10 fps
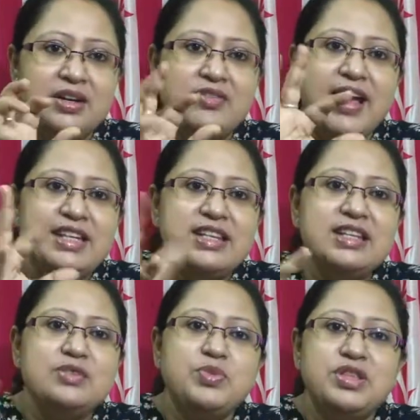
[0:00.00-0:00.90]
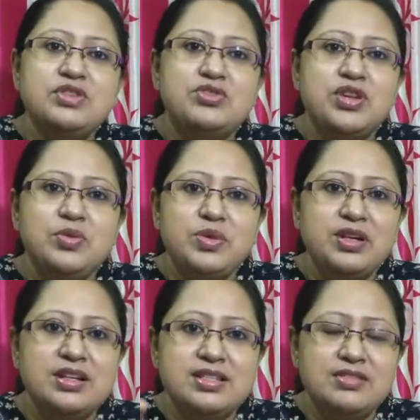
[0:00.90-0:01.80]
writing in within 3
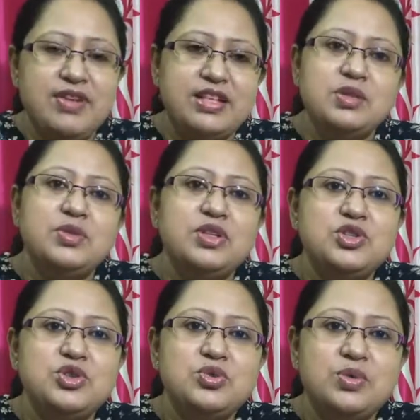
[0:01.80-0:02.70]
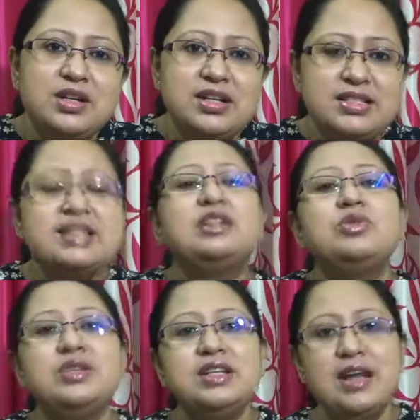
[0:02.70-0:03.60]
words and writing within 2 words,
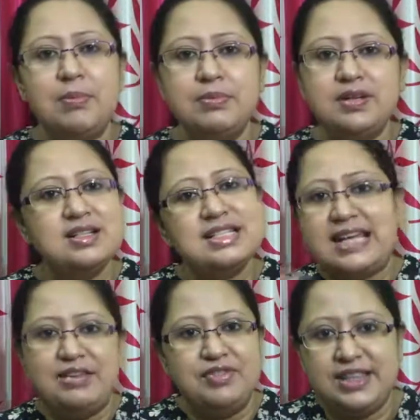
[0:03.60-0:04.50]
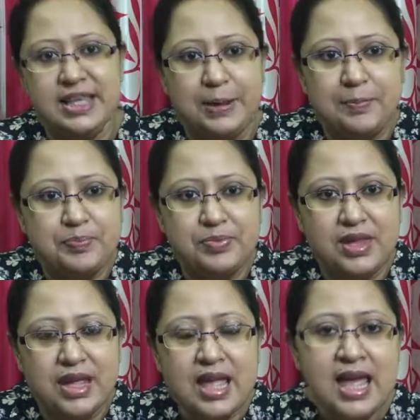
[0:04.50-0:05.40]
including numbers and everything.
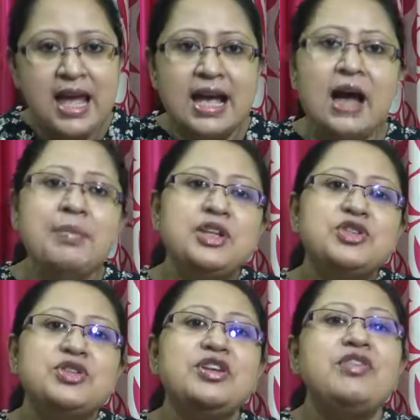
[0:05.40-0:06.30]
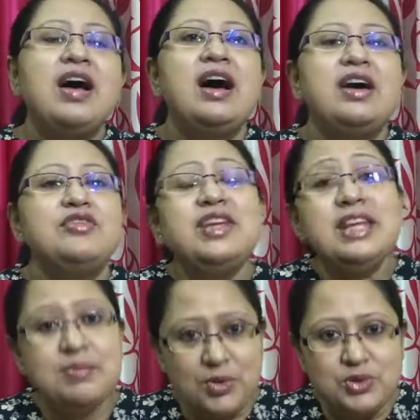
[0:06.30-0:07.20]
Coming to the
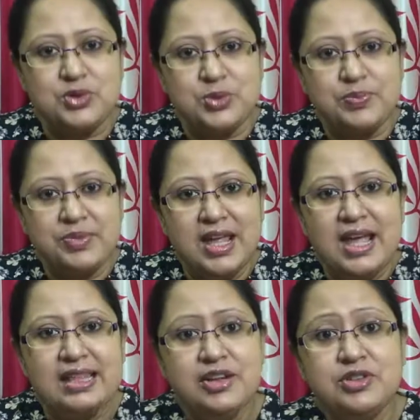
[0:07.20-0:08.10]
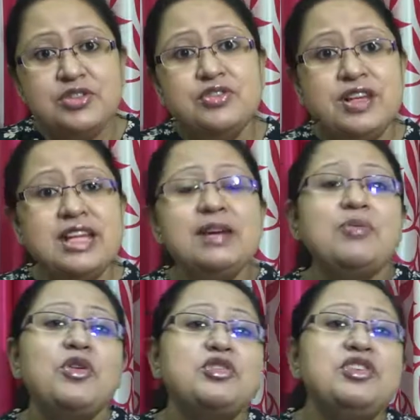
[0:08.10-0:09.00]
reading module. Now, the reading
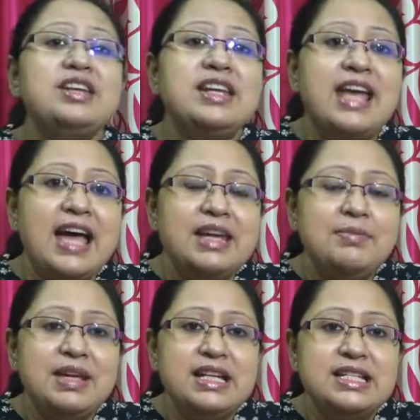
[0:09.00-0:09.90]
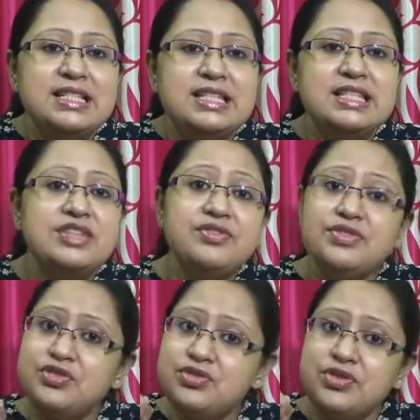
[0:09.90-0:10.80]
module in academic consists
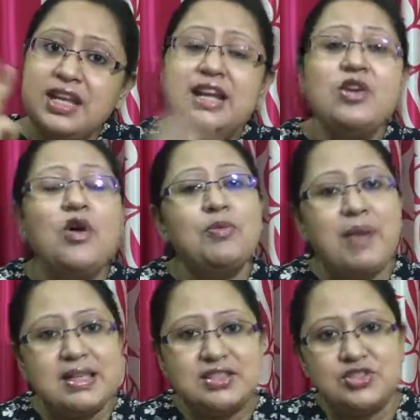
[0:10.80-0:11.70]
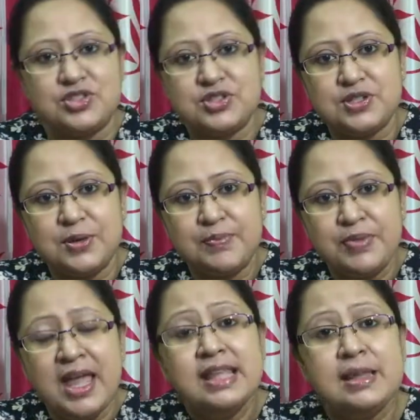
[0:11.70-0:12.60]
of 3 long passages.
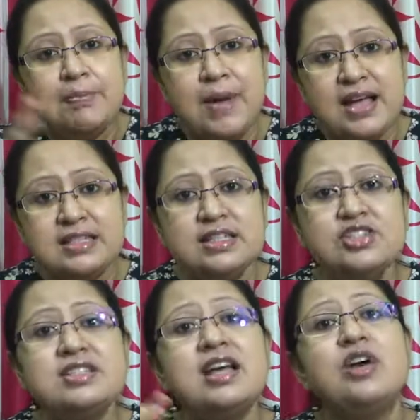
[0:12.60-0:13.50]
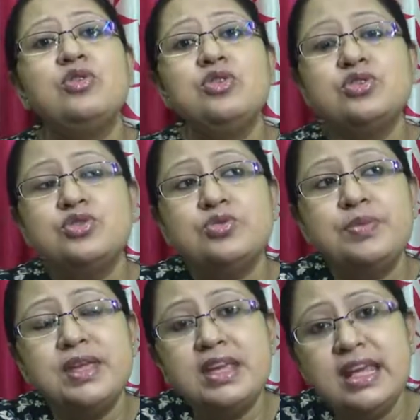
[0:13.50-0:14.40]
The passages are going to
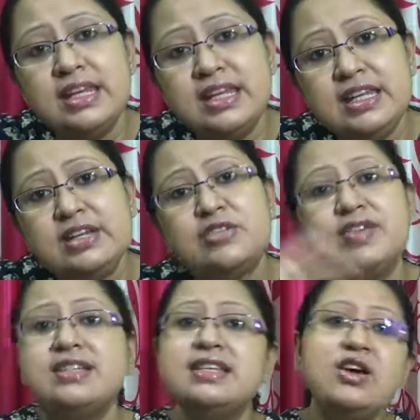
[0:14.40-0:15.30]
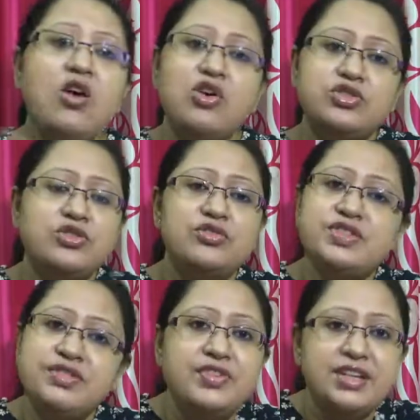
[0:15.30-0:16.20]
be in increasing order of
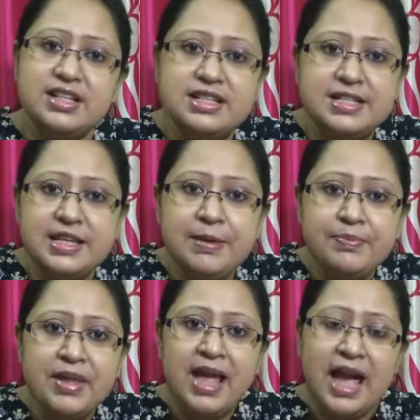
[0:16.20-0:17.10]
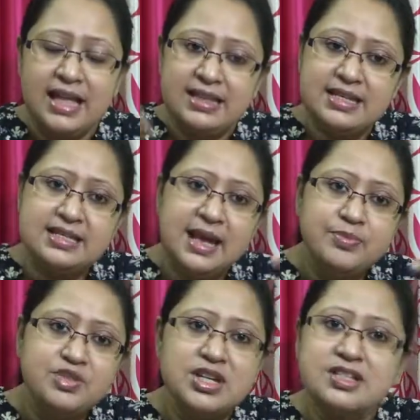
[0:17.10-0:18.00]
difficulty and the
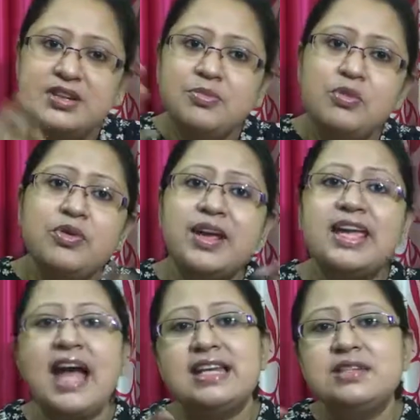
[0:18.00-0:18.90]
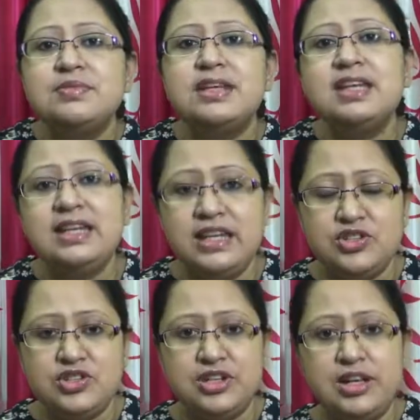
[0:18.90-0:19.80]
subjects are more academic in
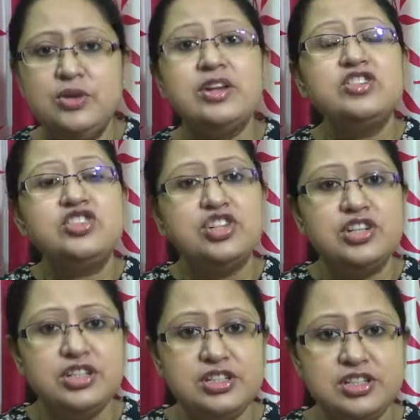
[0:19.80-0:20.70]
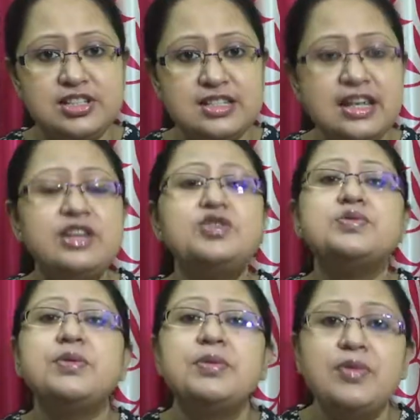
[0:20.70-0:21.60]
nature, like you get journals and
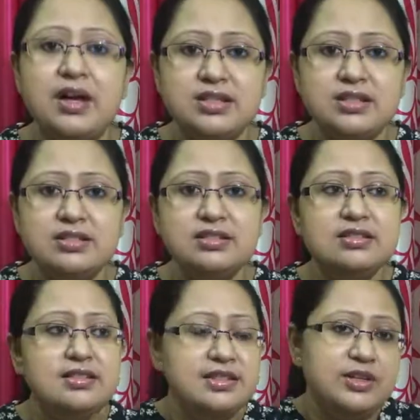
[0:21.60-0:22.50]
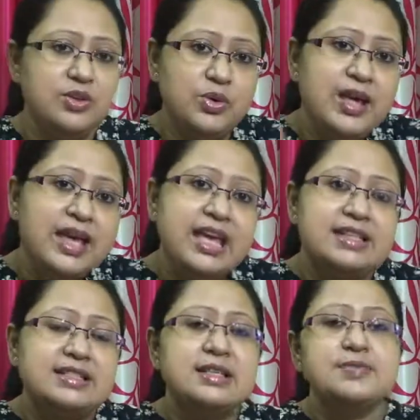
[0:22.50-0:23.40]
newspaper articles and, you know,
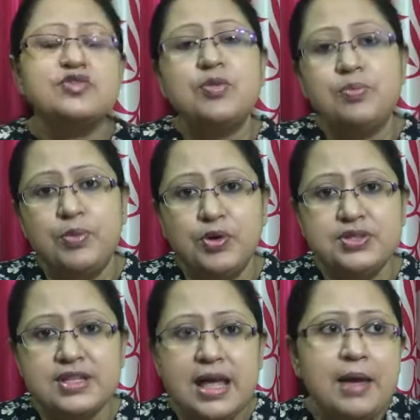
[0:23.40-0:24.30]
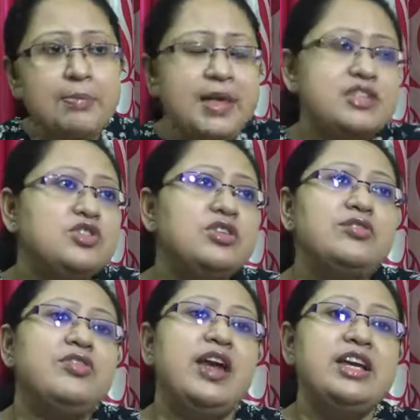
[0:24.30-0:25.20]
excerpts from books based on
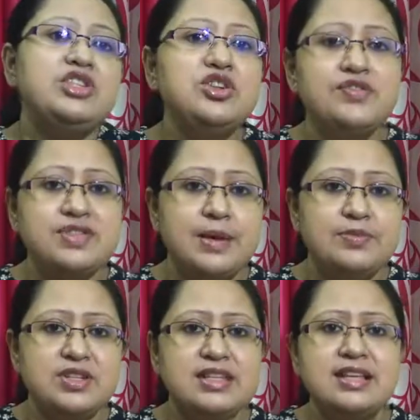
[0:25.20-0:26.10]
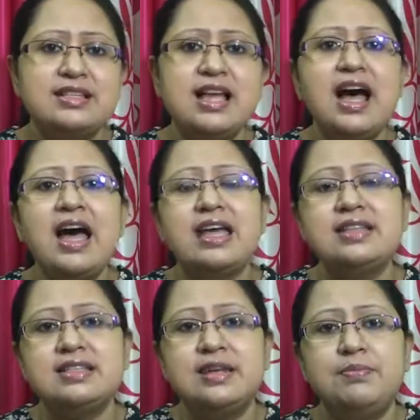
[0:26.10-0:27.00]
a variety of subjects like
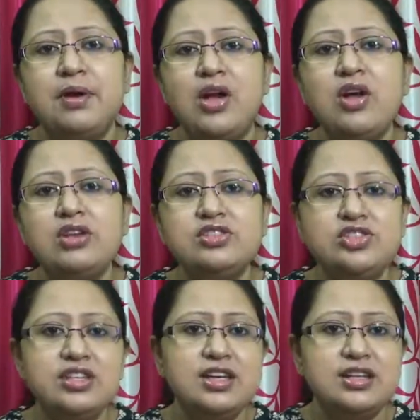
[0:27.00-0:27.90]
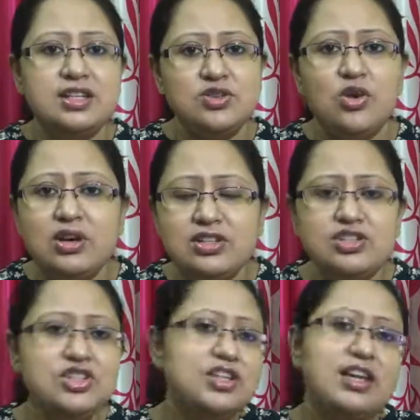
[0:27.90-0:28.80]
science and biology and
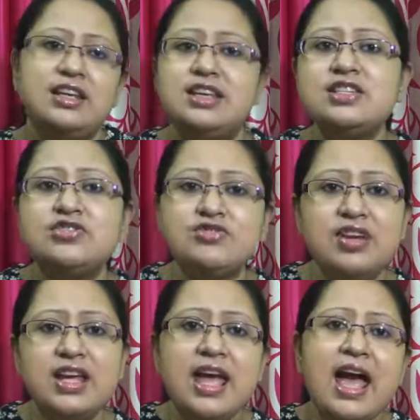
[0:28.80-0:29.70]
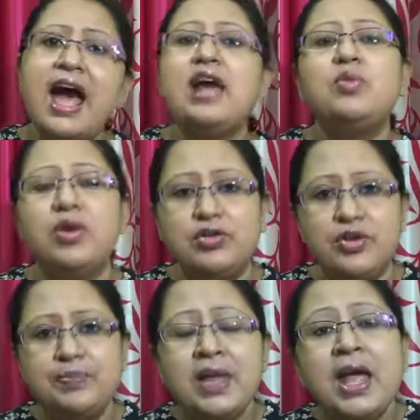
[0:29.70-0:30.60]
technology and history and
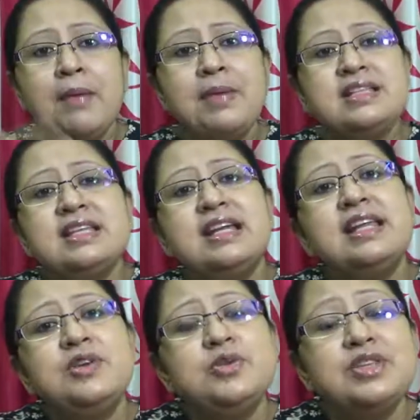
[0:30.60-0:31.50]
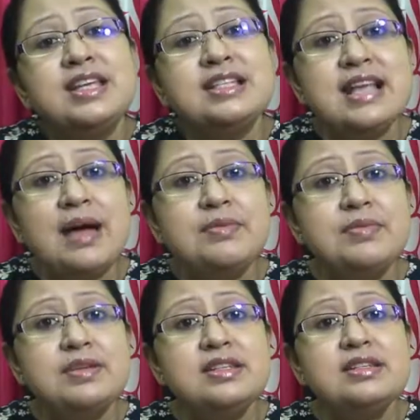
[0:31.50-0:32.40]
whatever. Basically, you know, the
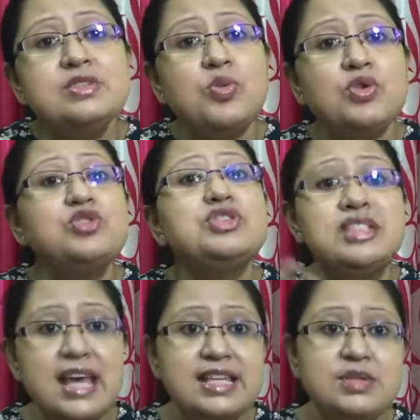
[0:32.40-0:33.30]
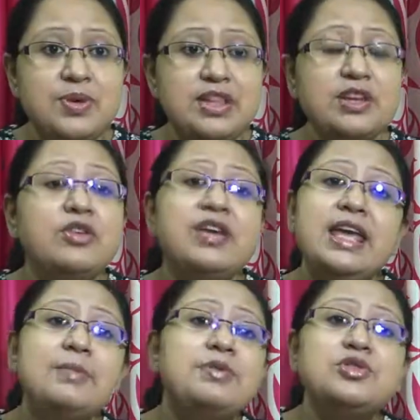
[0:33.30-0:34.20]
examiners want to test whether you're
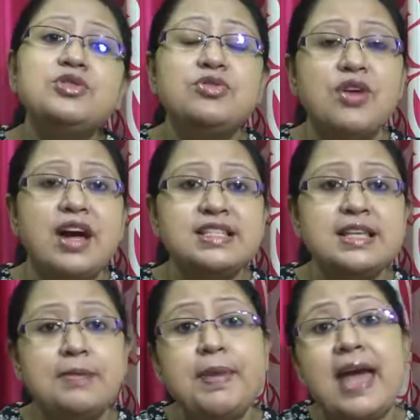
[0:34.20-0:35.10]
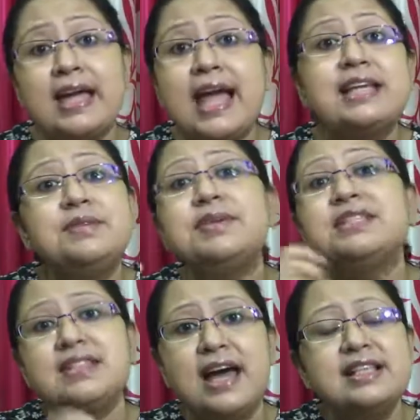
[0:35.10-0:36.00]
able to grasp academic
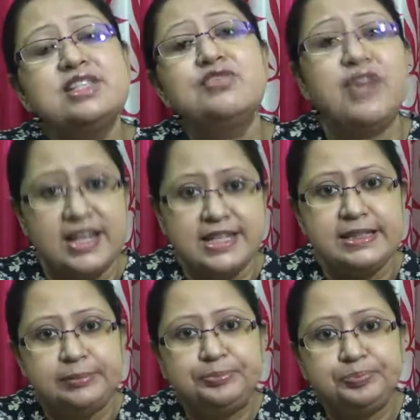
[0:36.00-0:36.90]
styles of writing.